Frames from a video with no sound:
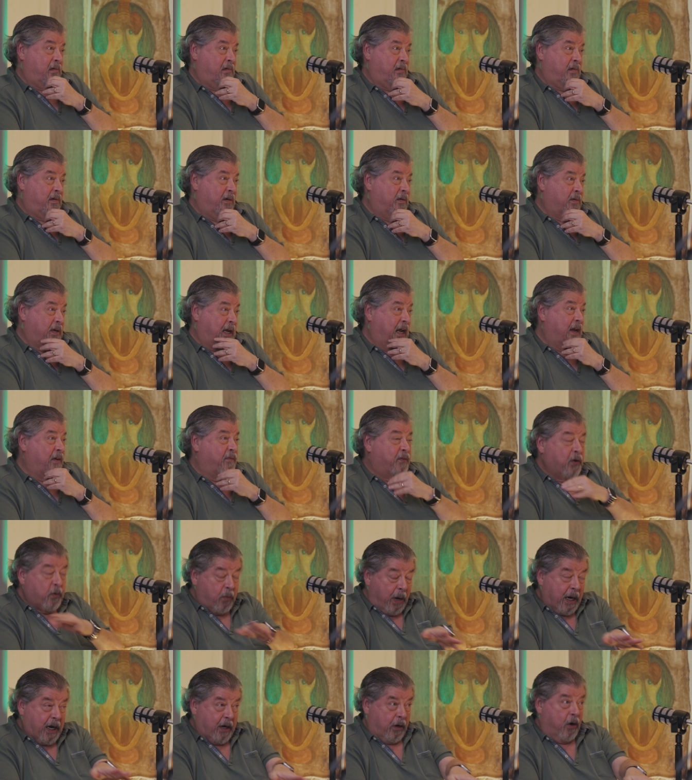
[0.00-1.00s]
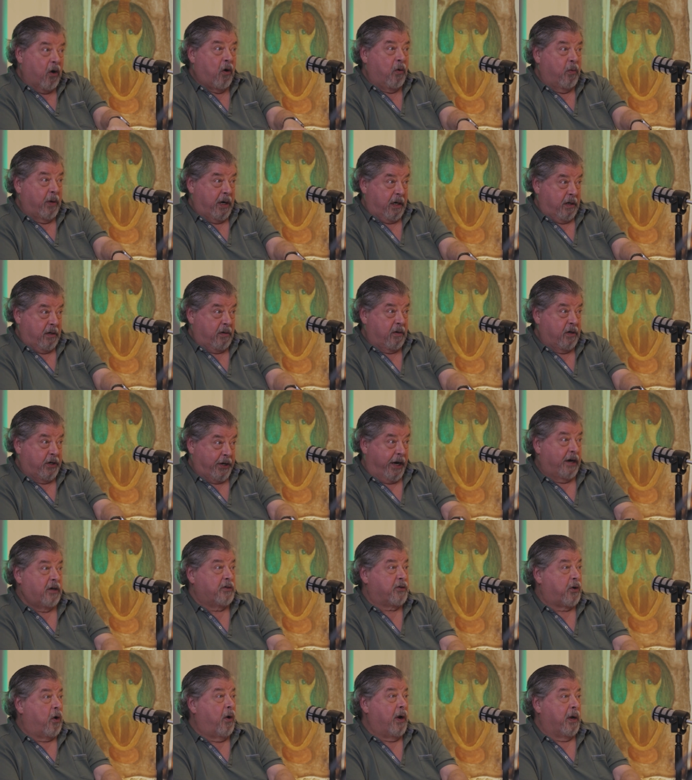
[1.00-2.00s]
Mm-hmm. Okay, if you want to go where
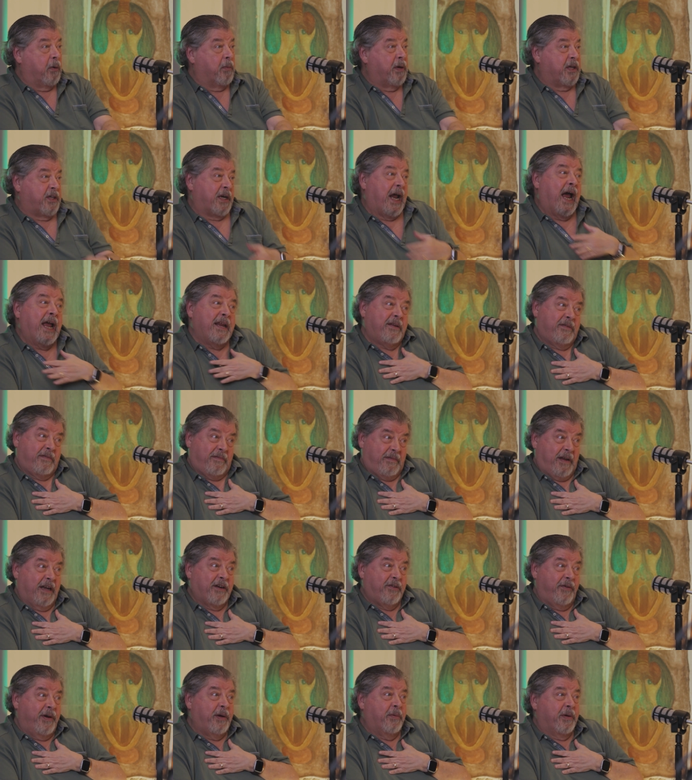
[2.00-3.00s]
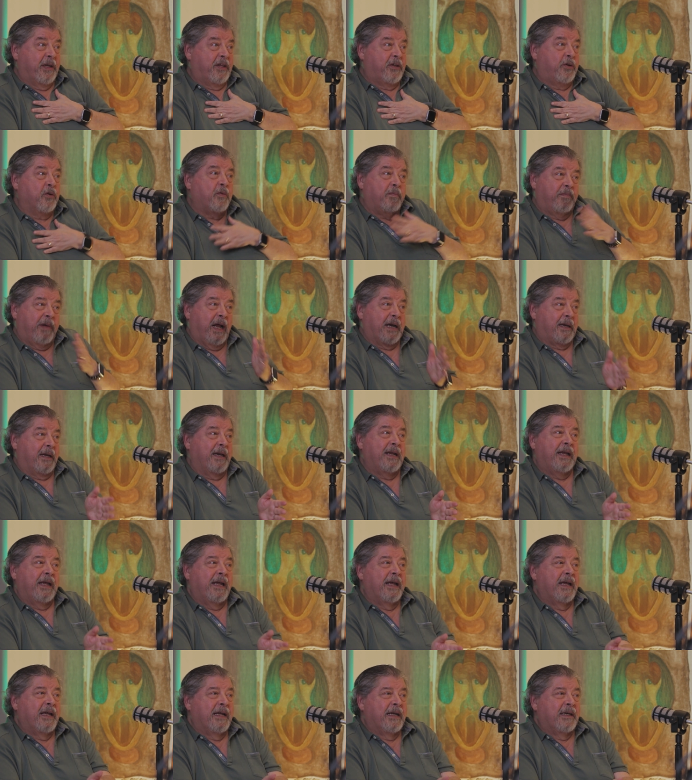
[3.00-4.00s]
Gerald's going, which I agree with too,
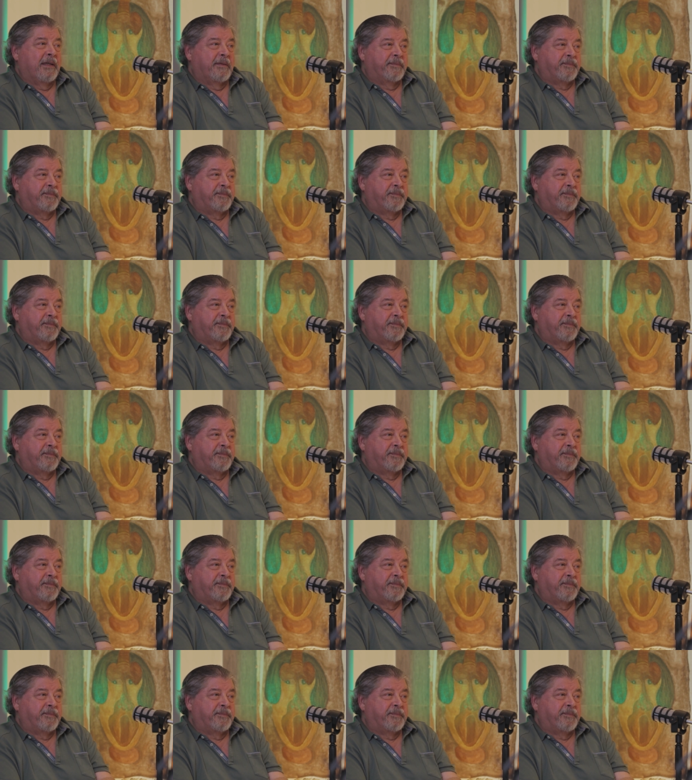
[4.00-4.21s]
but